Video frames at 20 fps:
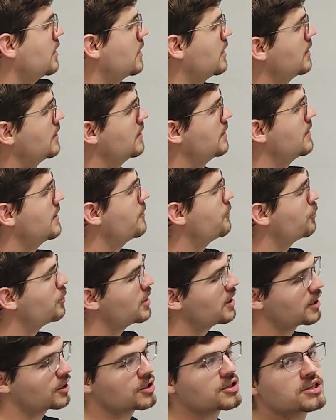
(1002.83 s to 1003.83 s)
If
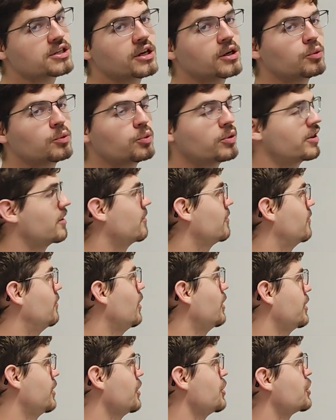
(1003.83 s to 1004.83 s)
we are concerned with
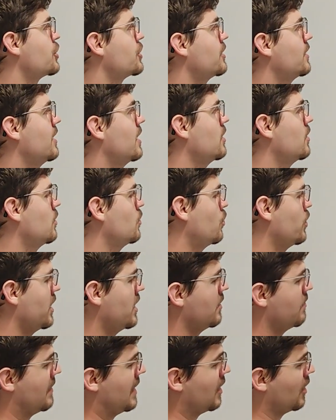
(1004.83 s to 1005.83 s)
voltage, then
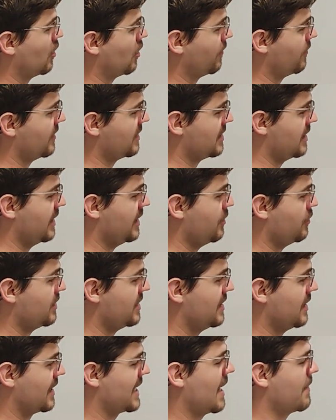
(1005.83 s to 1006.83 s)
we may obviously use
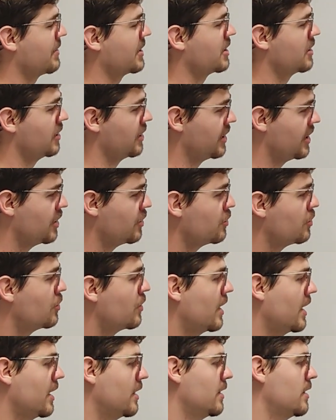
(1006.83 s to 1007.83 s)
the capital
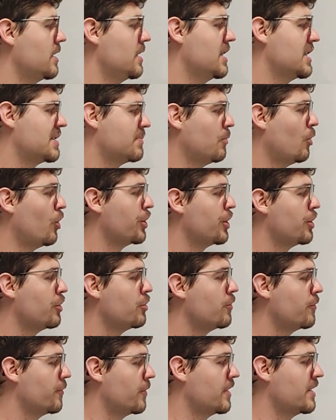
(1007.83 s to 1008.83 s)
U and the small
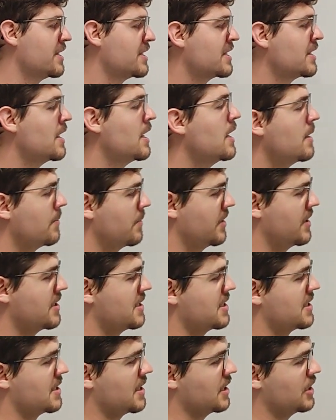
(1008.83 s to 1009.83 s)
u for this, but this
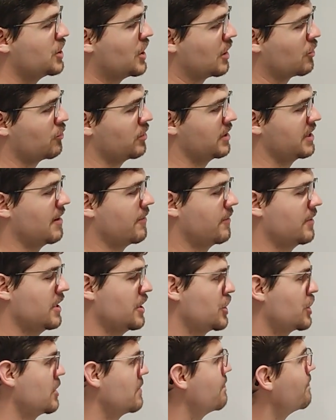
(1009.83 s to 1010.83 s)
is the general
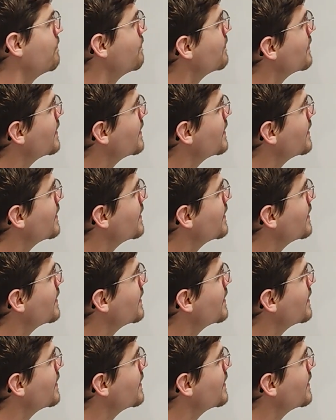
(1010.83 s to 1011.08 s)
definition.